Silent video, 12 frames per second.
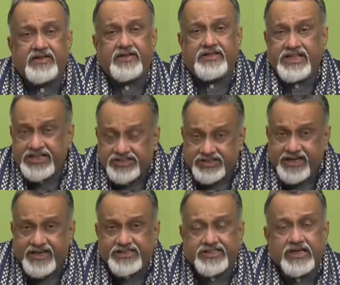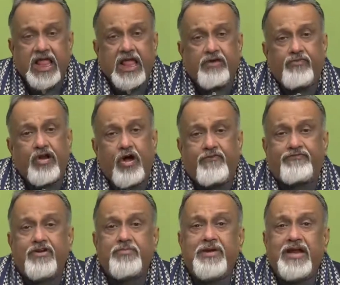these days will
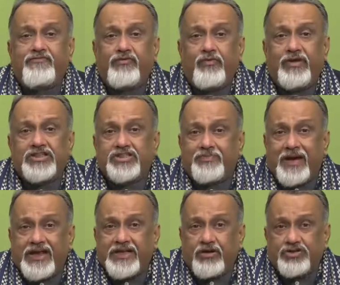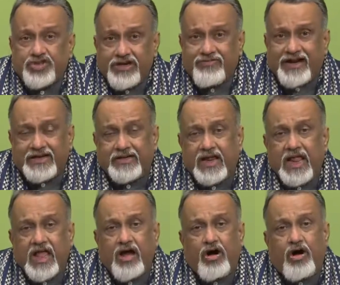often be influenced by your children
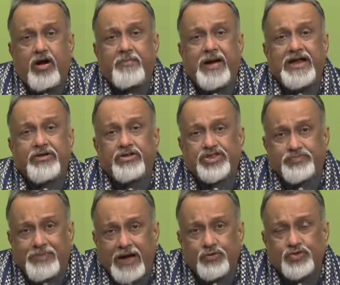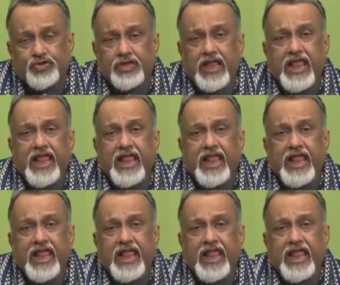or by your spouse.